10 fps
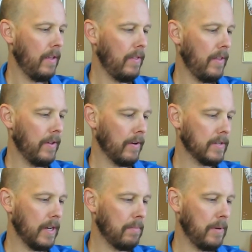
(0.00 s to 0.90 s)
Then there
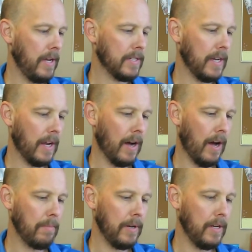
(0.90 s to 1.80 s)
is a PSA
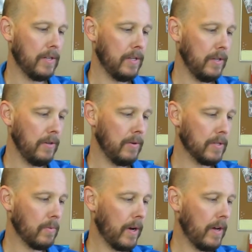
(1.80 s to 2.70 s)
copy 2
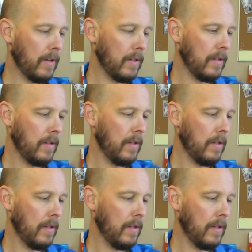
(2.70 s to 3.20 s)
as well.